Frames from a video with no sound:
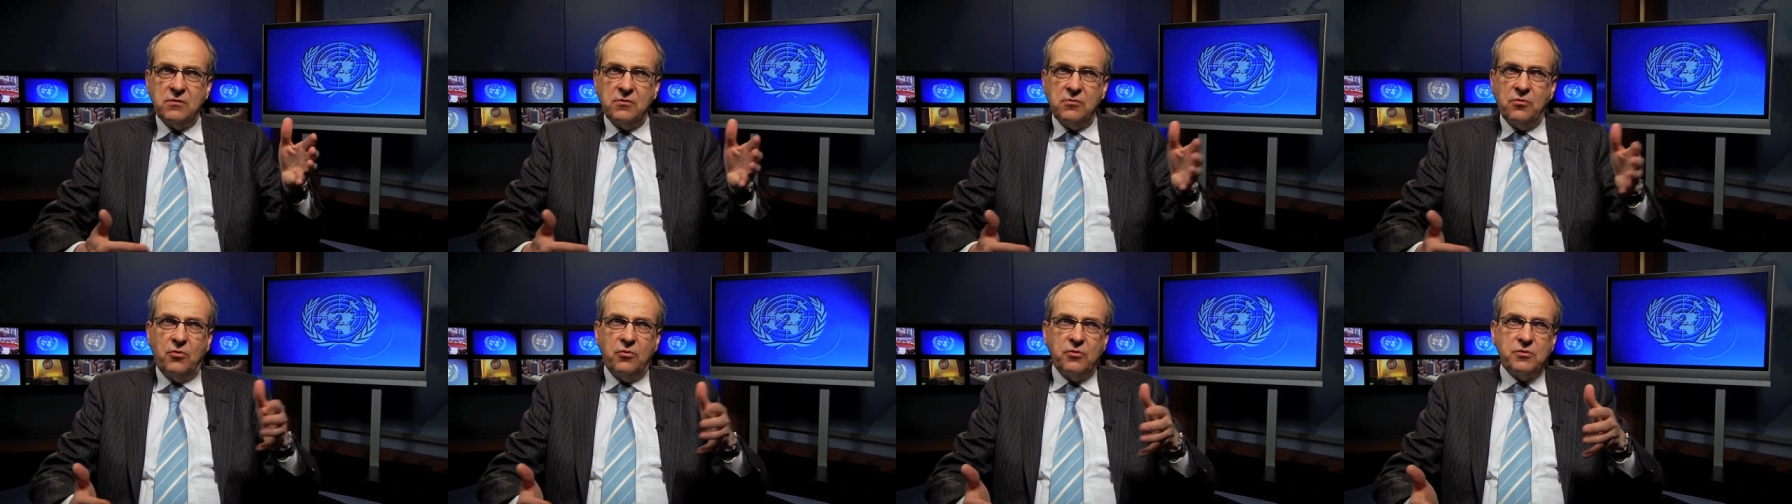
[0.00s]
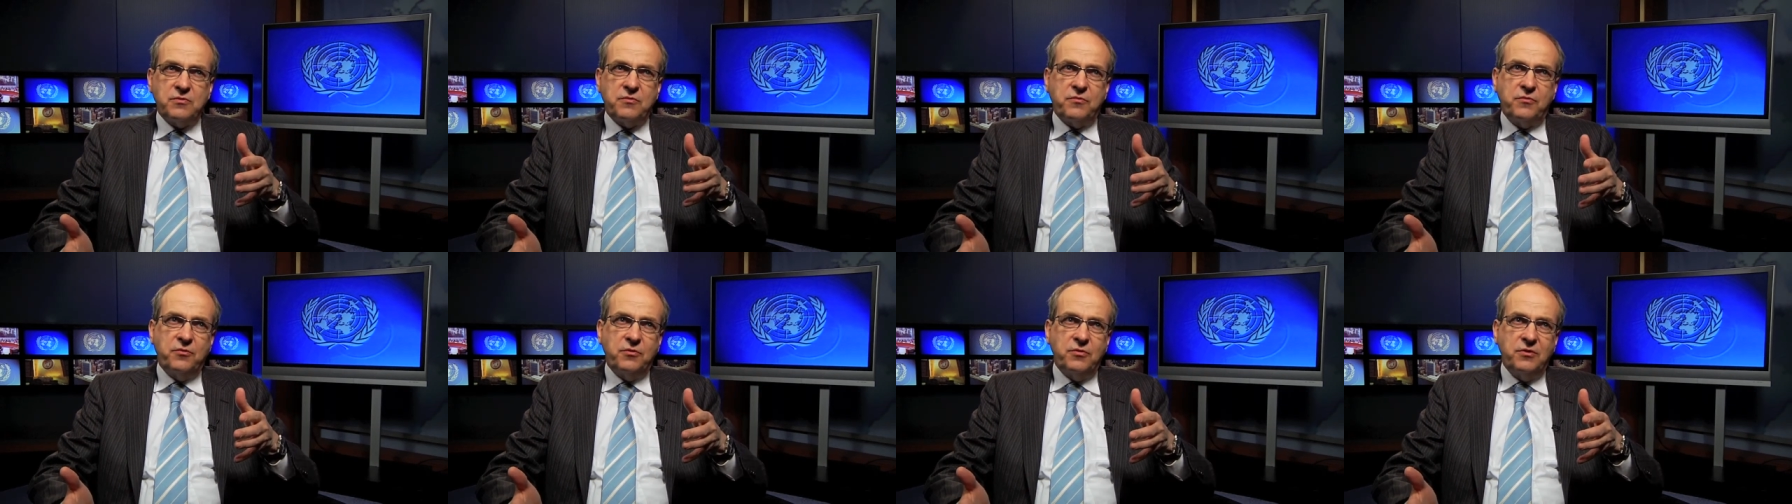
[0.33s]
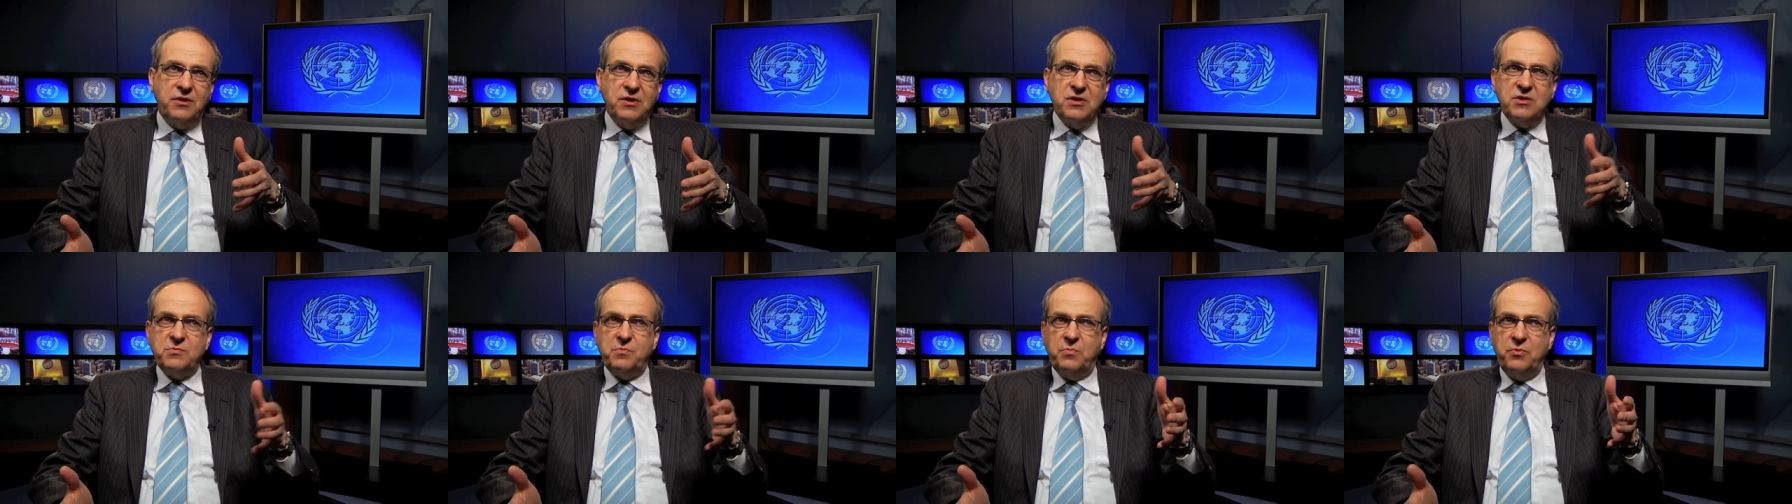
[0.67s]
cause for
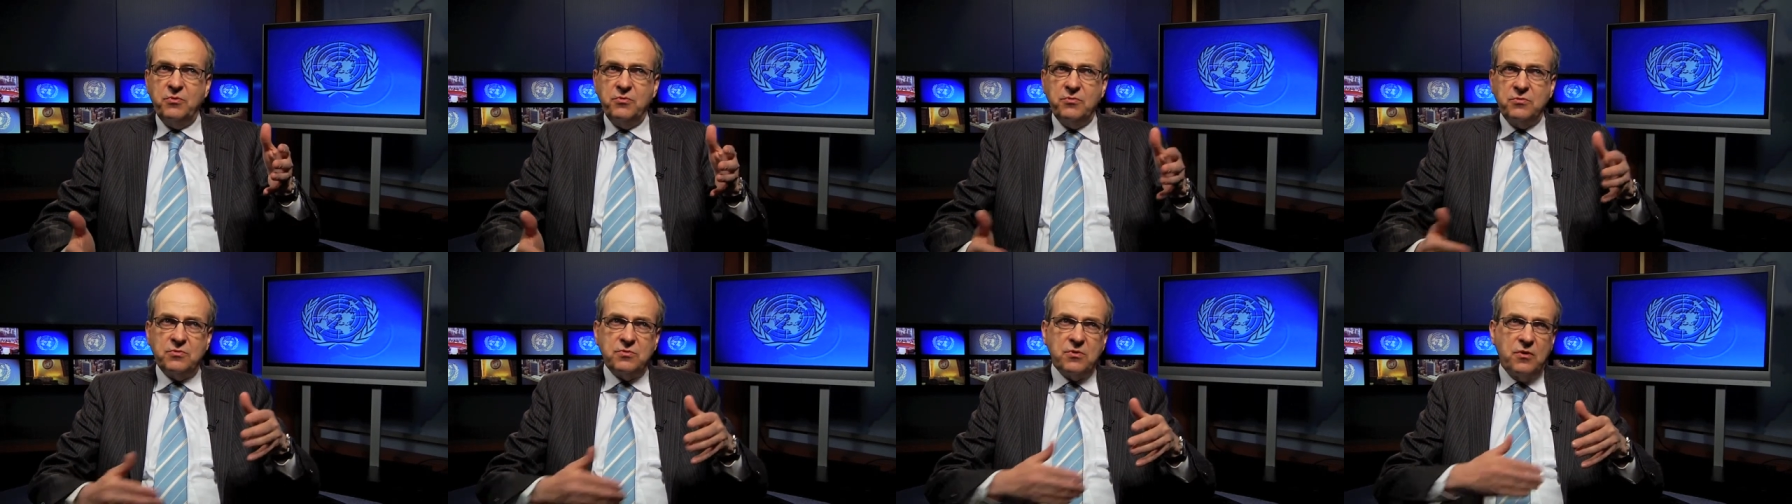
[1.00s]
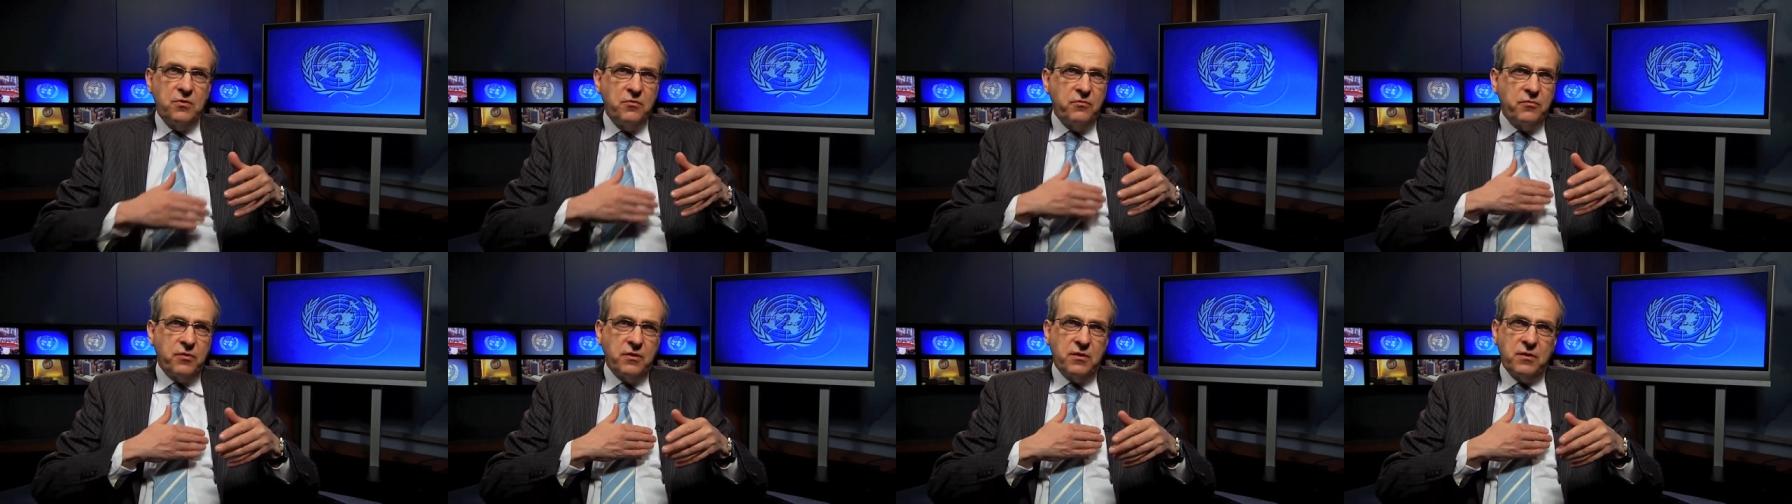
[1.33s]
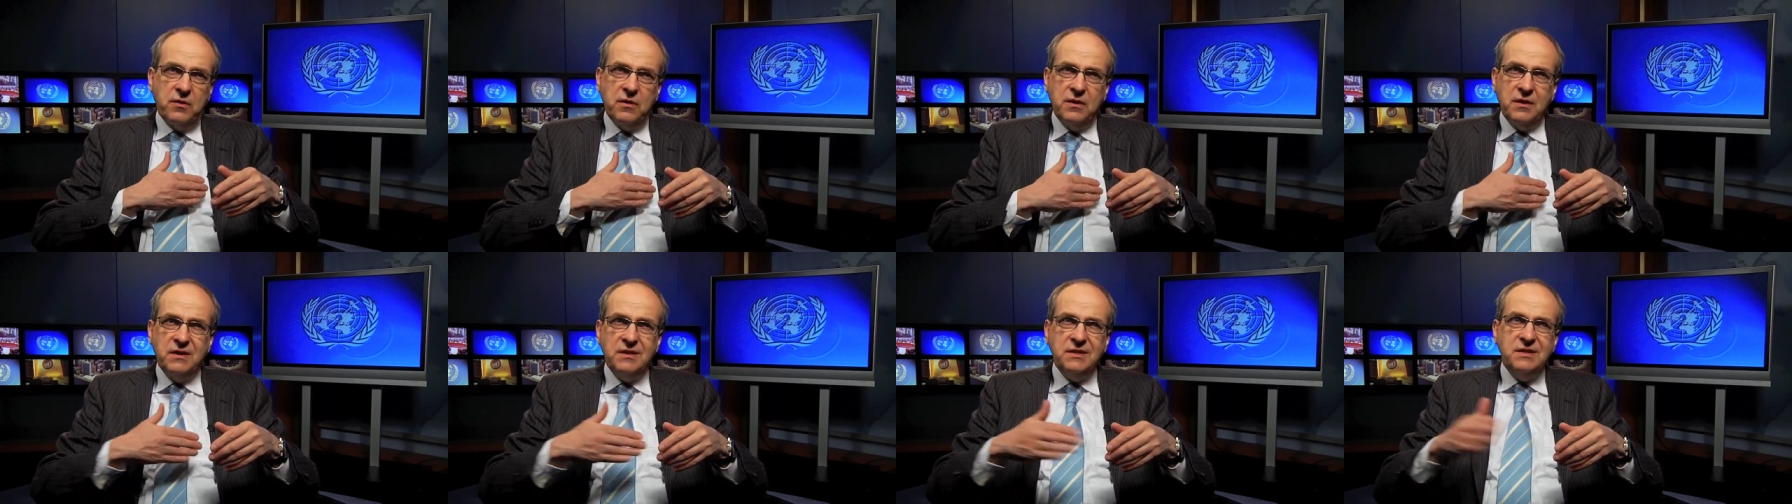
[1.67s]
disputes
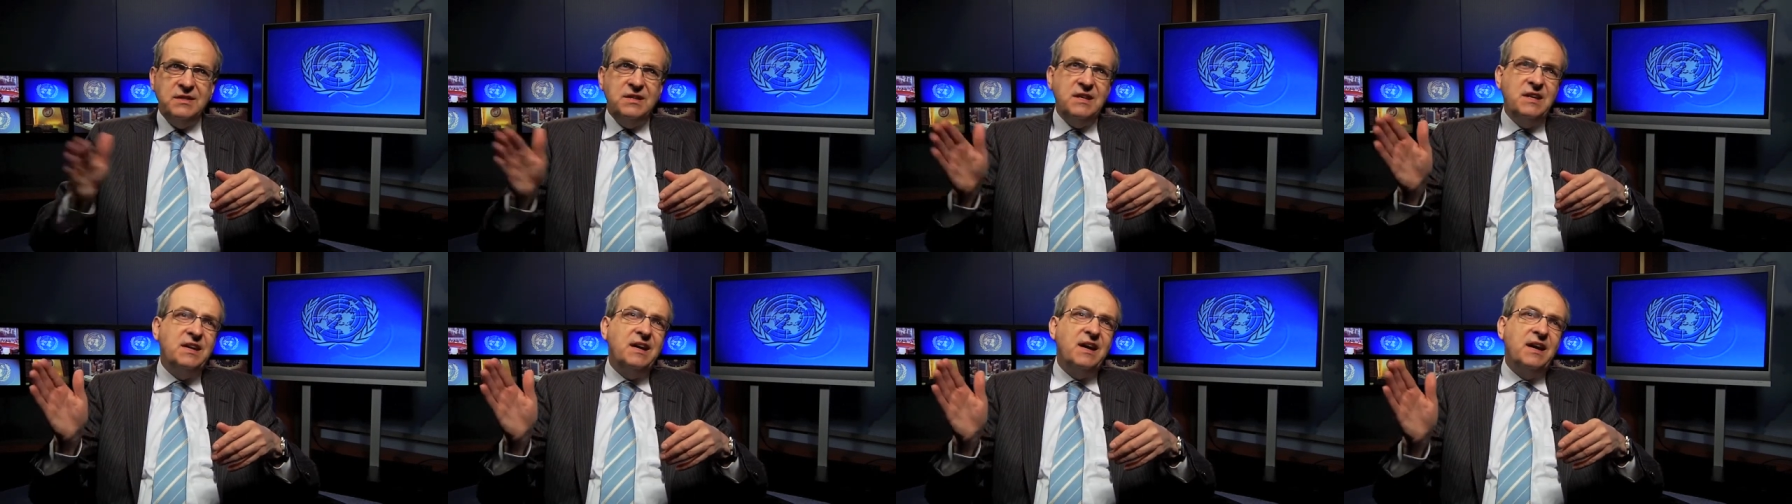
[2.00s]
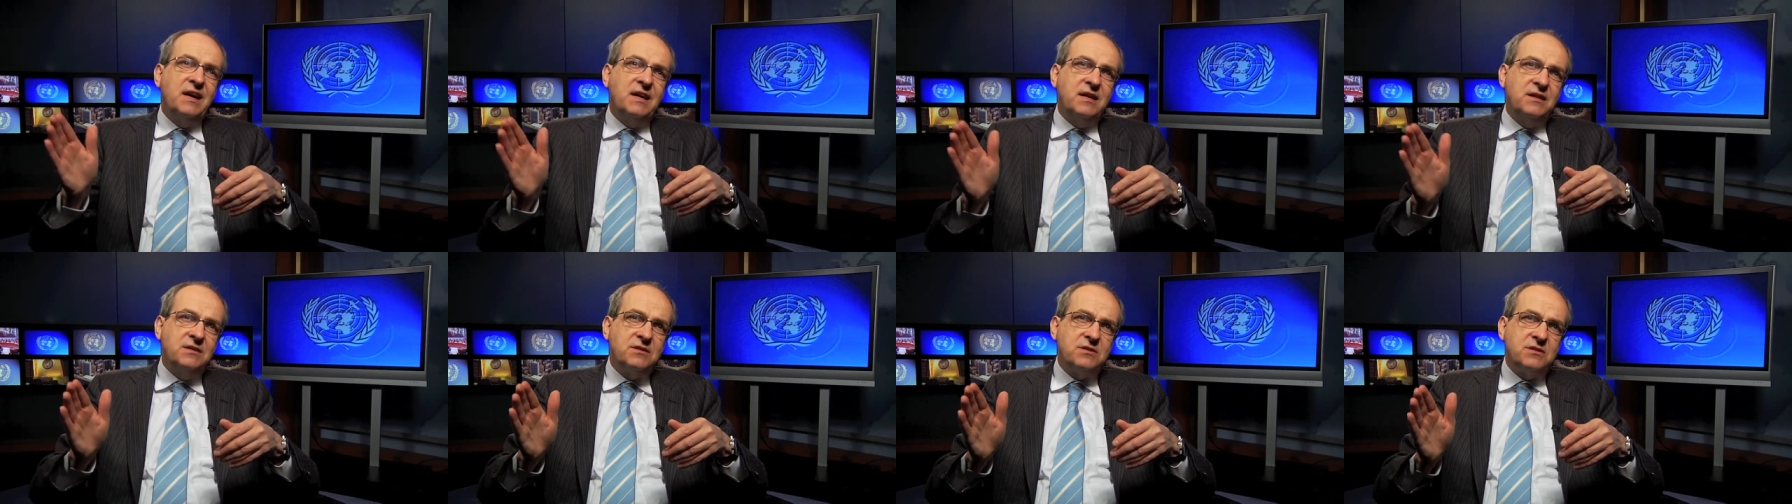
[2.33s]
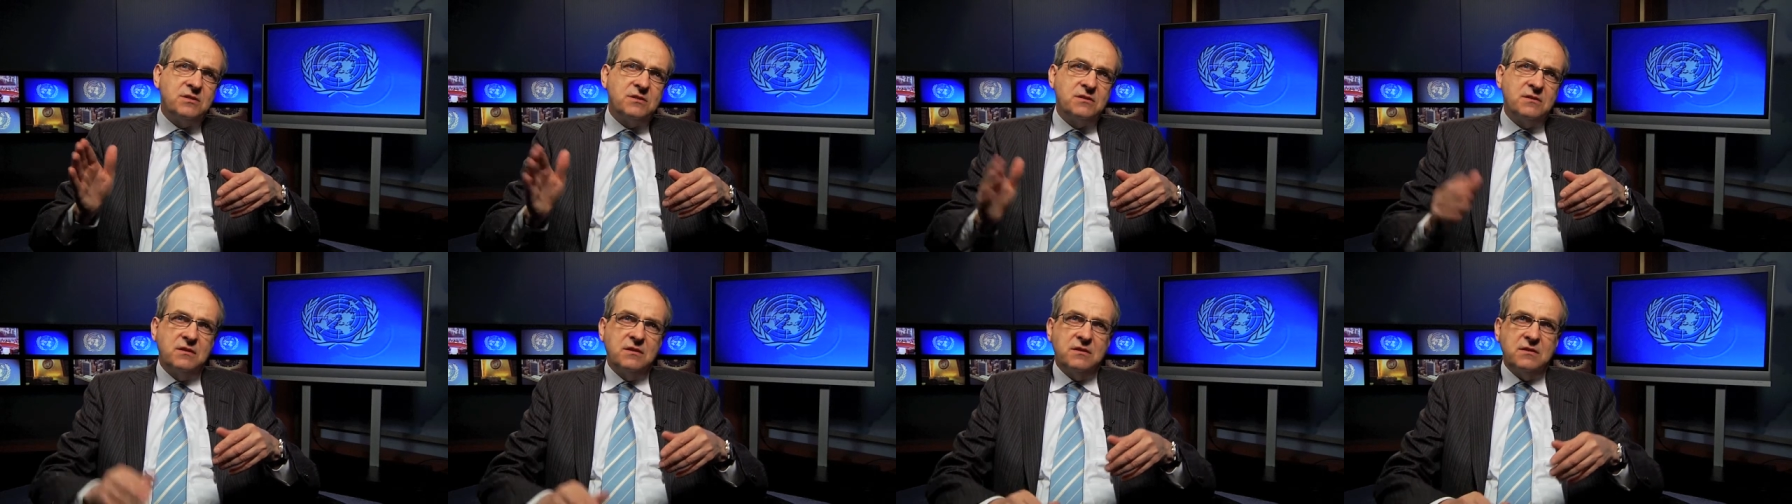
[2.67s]
over
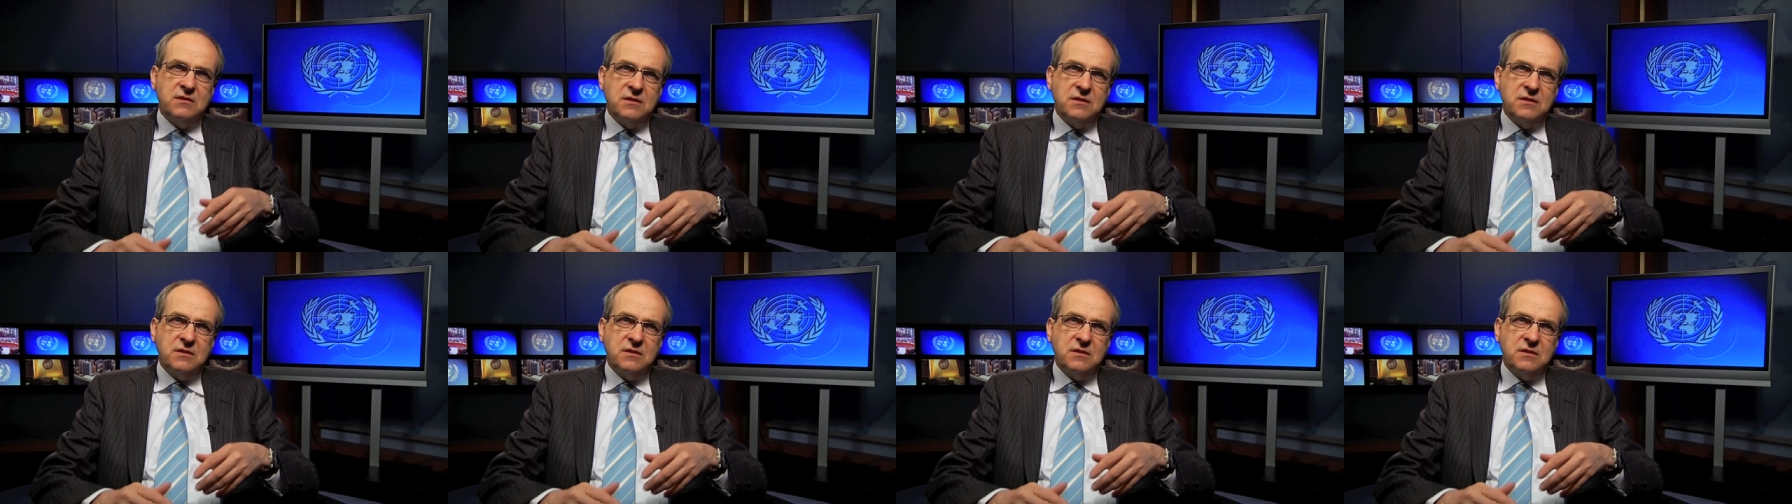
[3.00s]
decades.